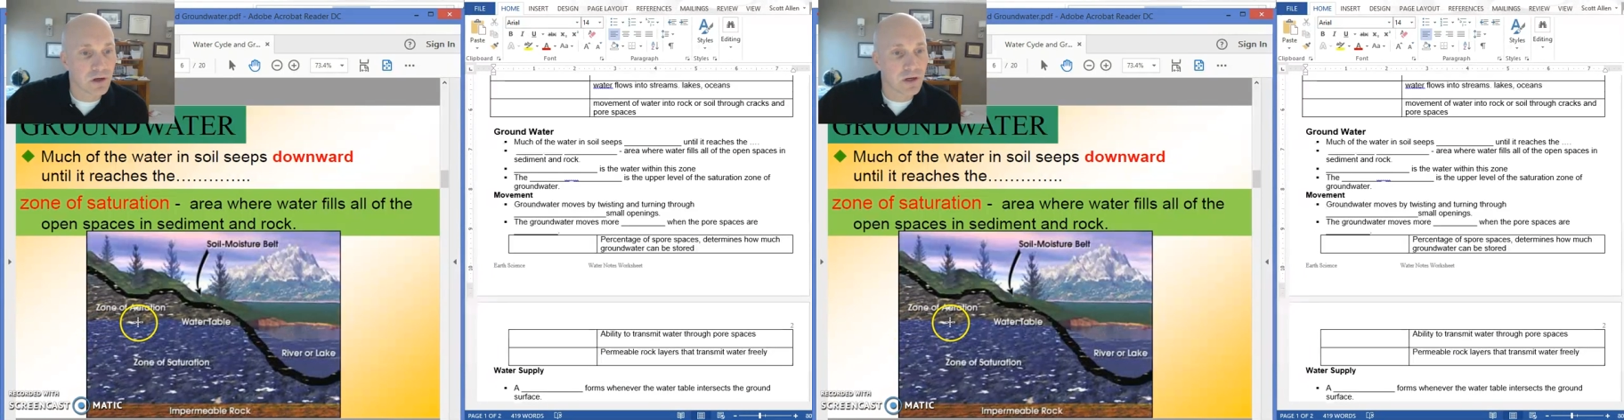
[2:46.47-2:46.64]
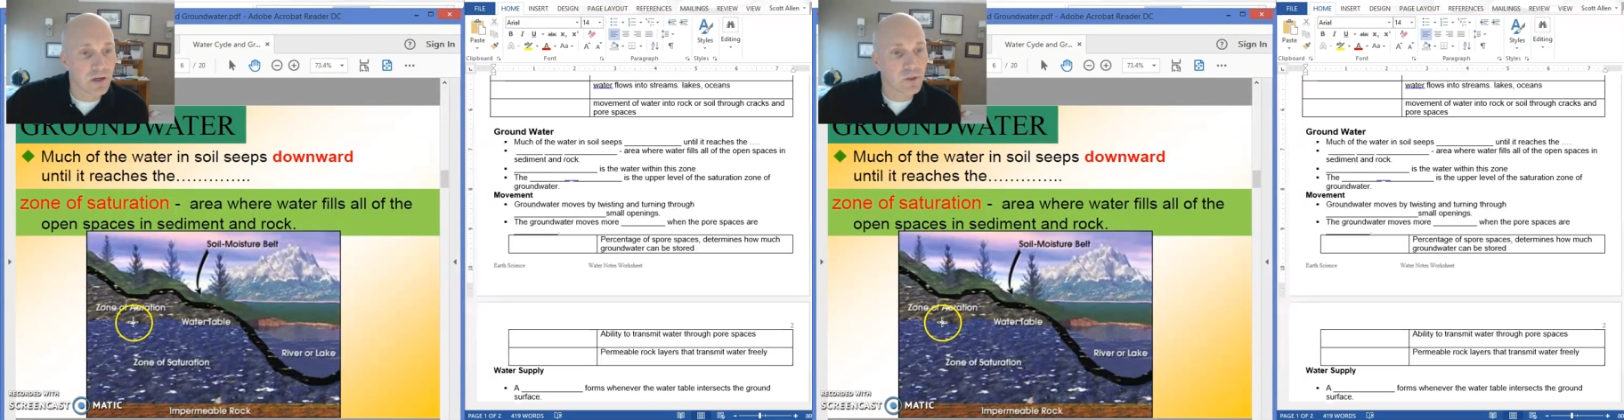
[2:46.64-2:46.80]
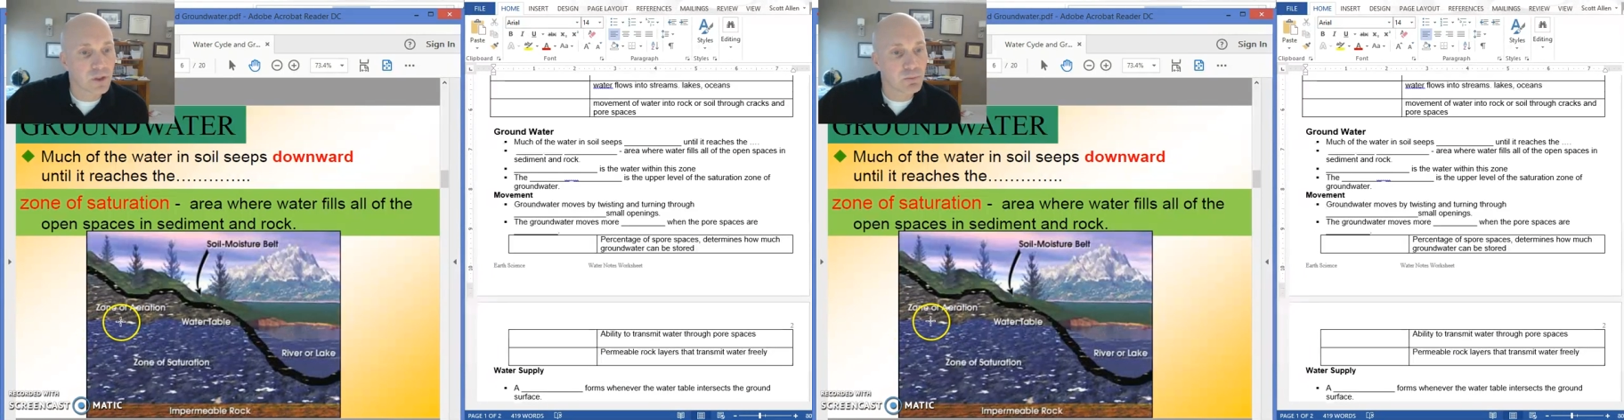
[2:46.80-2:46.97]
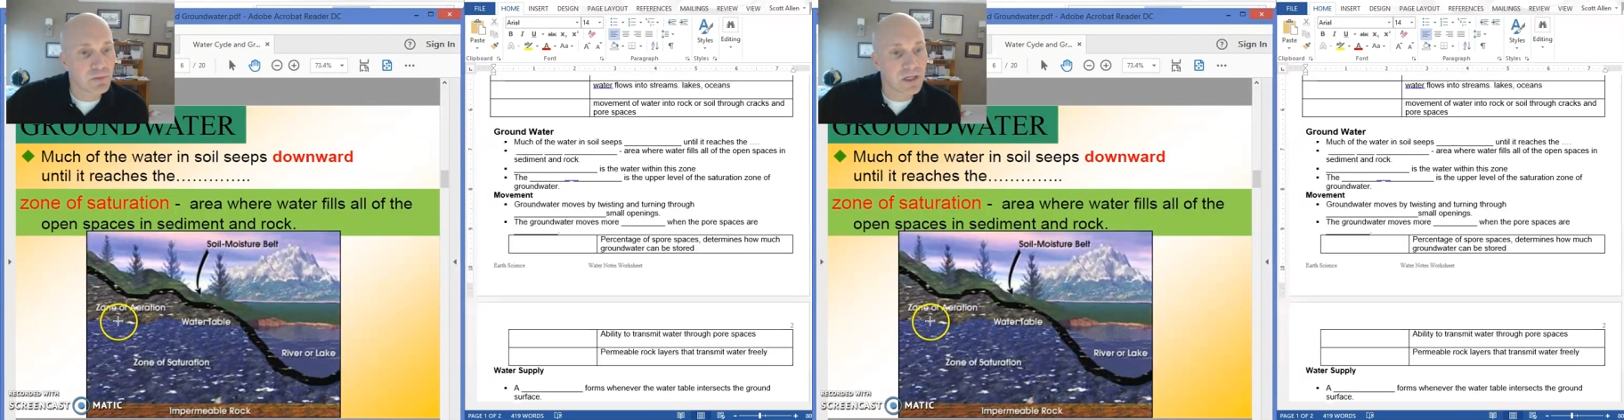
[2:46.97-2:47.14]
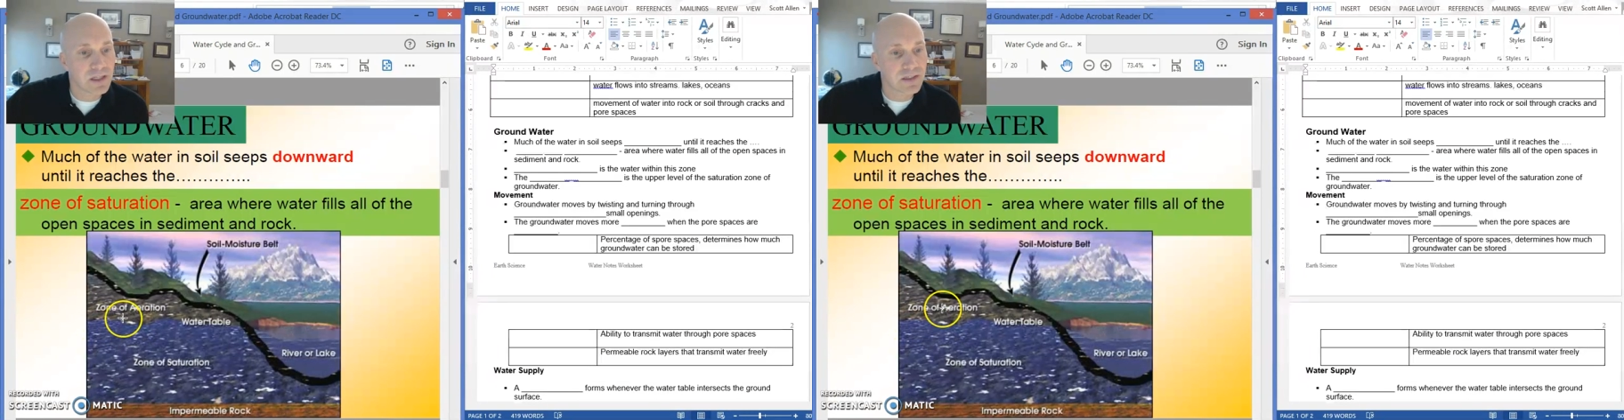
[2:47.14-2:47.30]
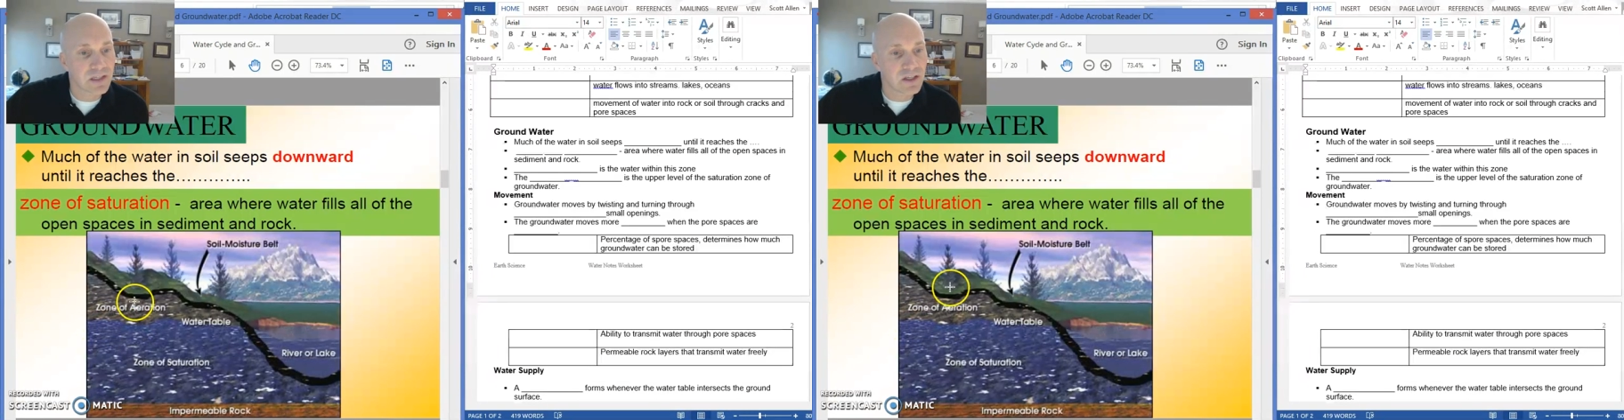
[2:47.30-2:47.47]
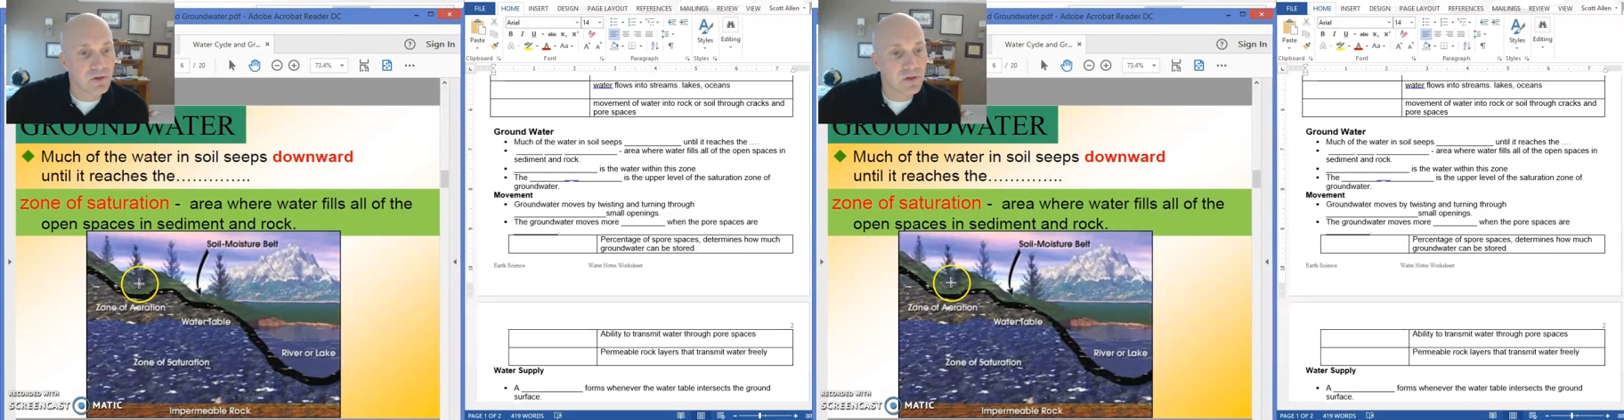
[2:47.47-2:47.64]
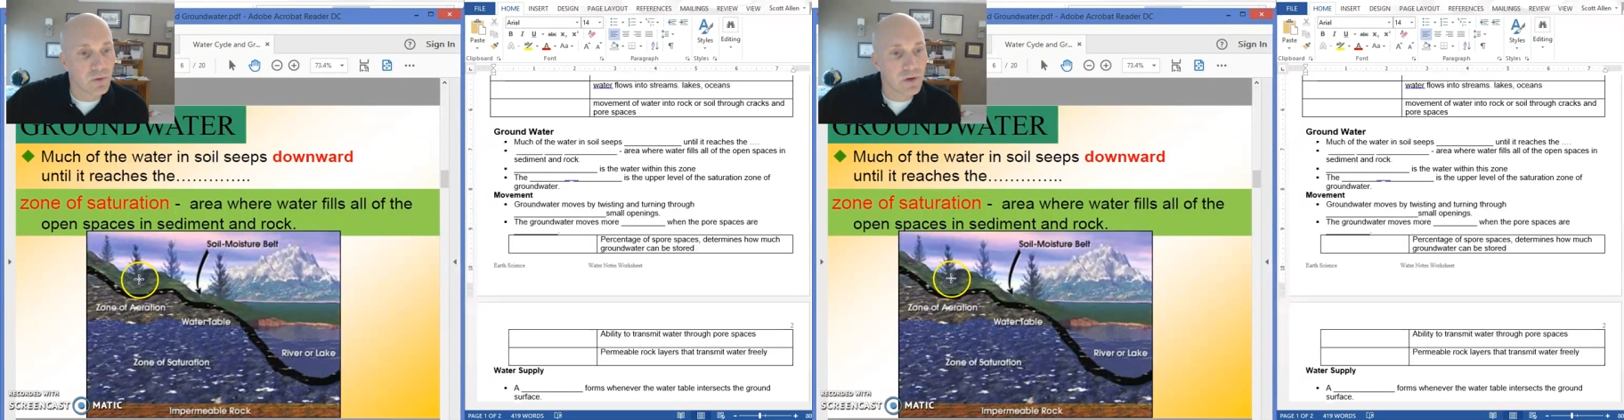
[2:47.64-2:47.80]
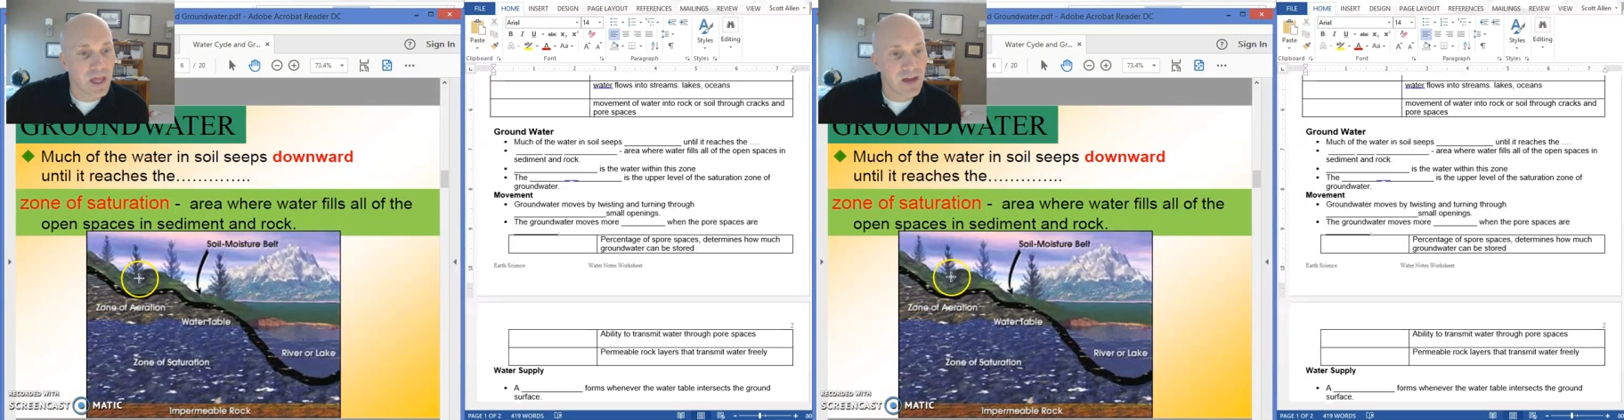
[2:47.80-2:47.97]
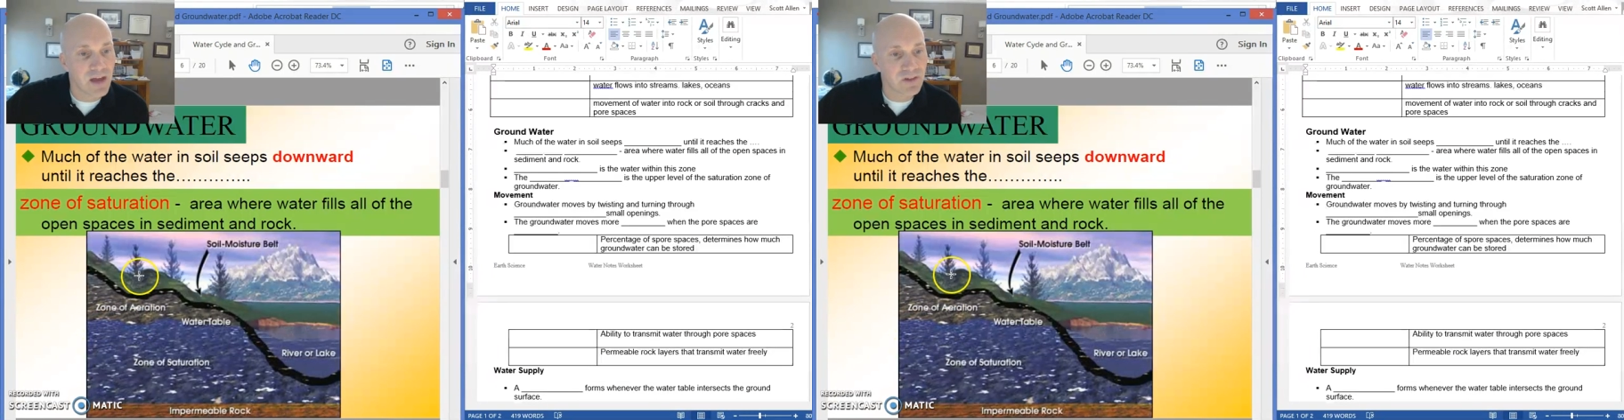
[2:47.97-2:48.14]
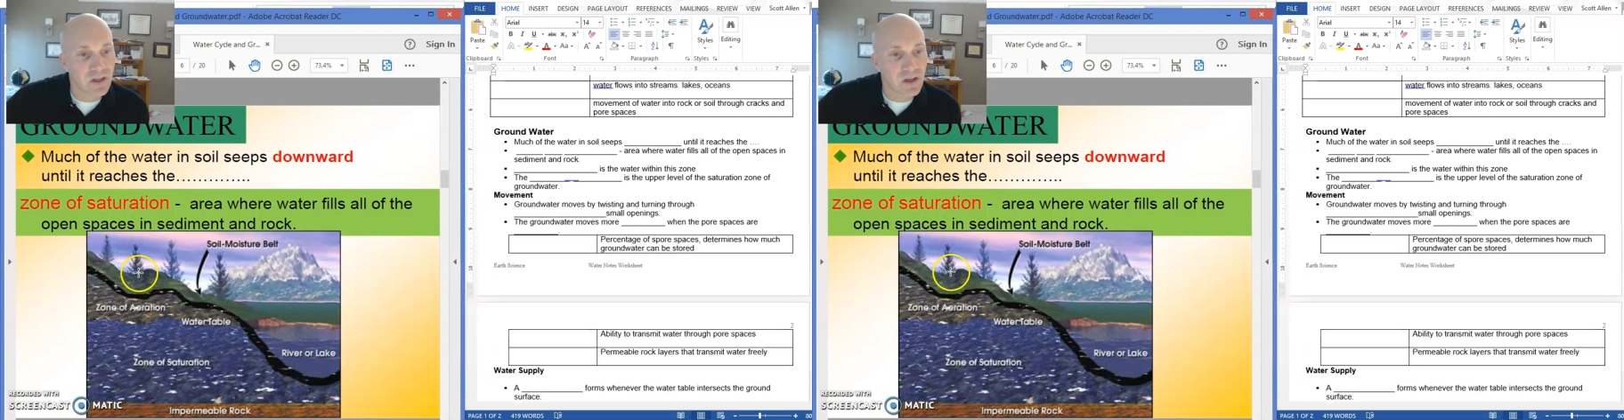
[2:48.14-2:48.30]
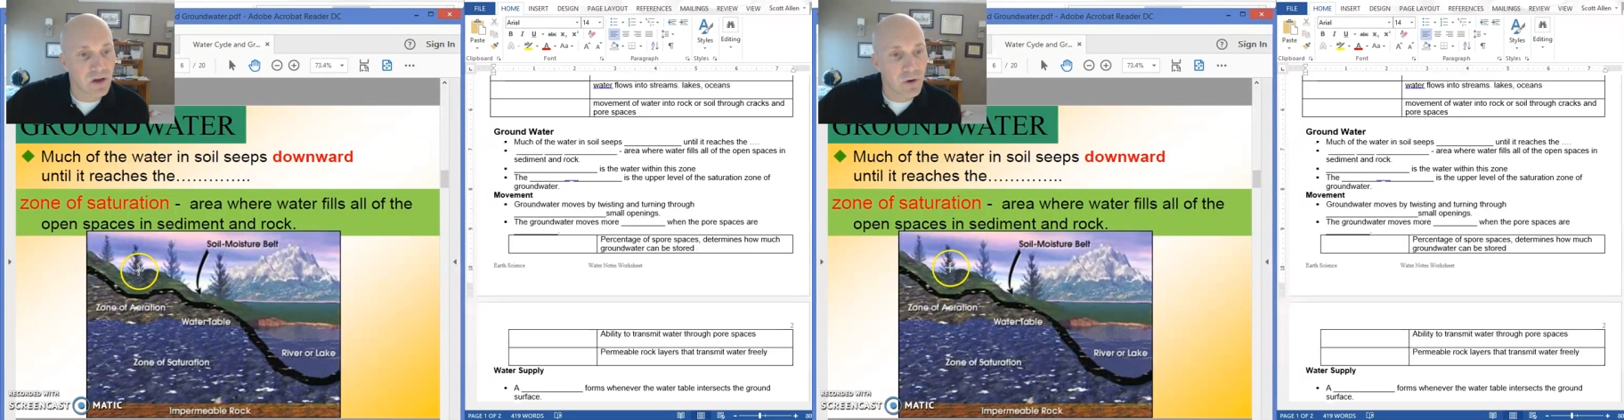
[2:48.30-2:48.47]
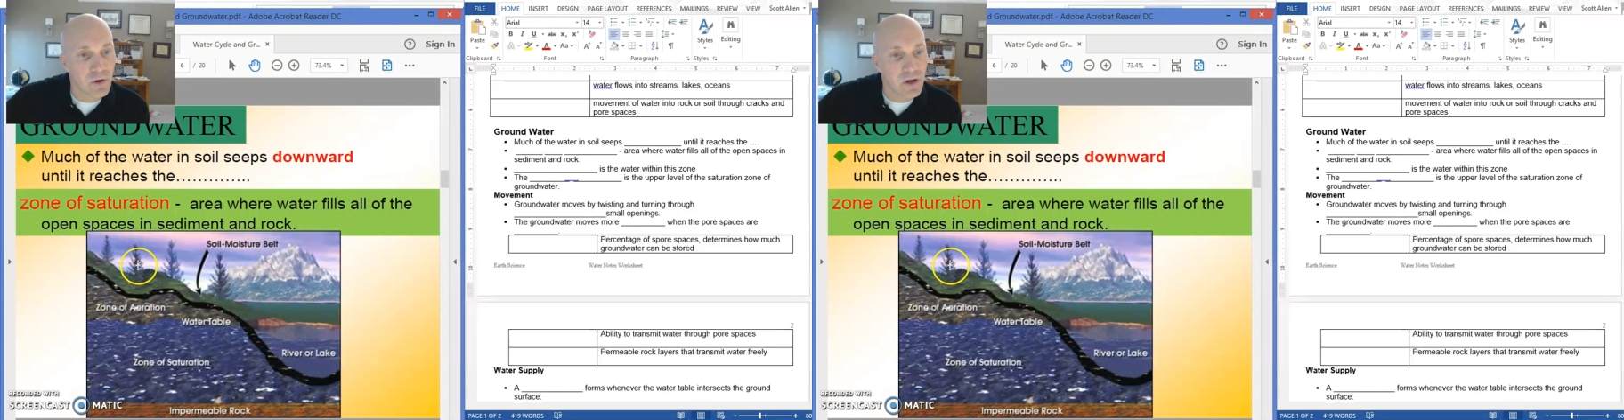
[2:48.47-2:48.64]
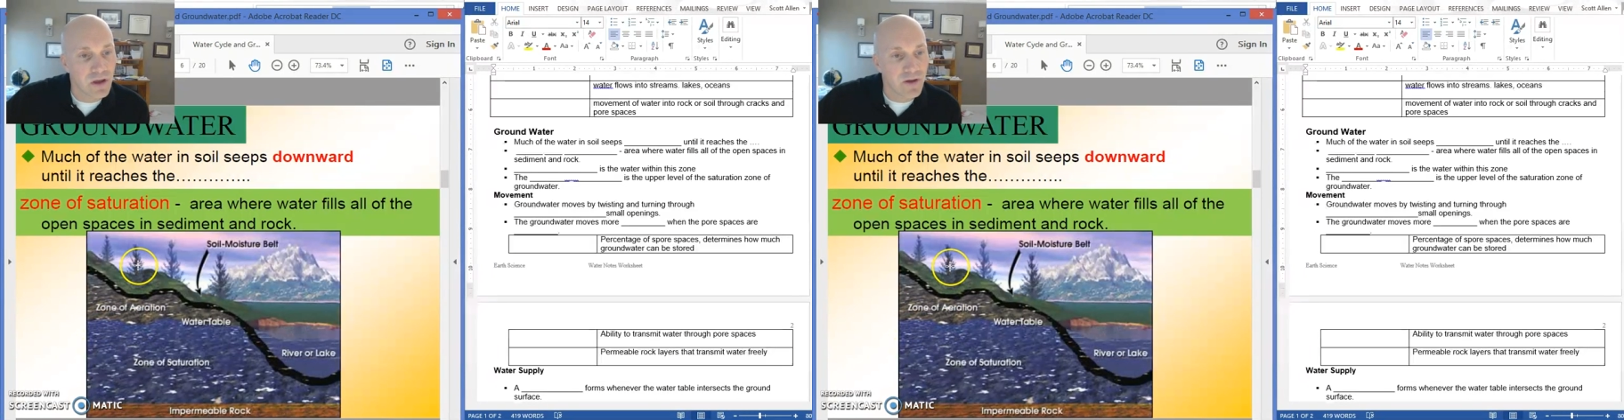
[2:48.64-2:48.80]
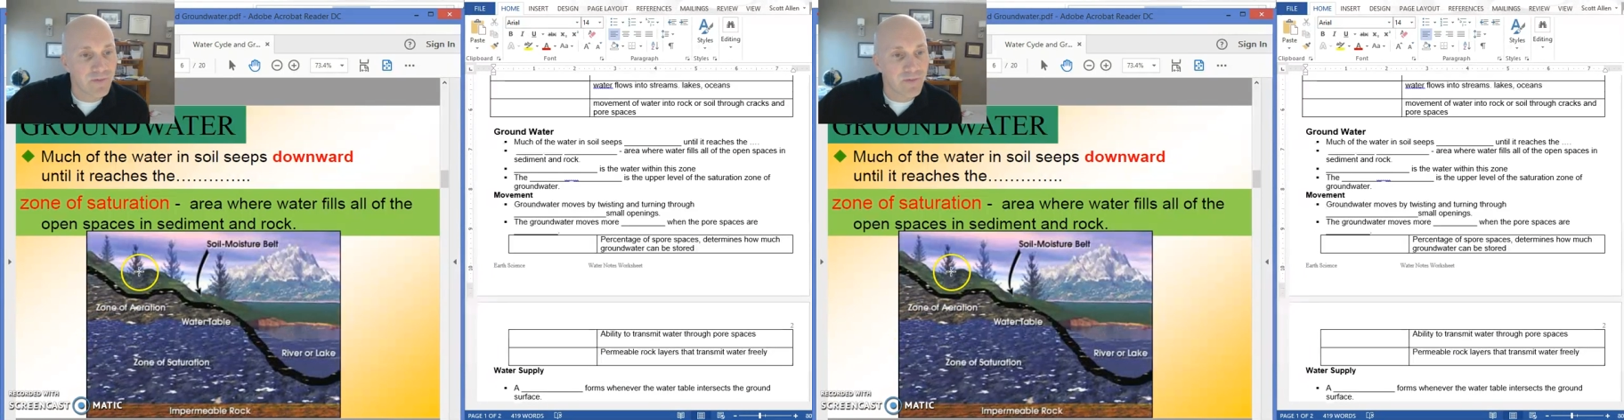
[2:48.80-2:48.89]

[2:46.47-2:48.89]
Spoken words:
All right, which means that you don't have to go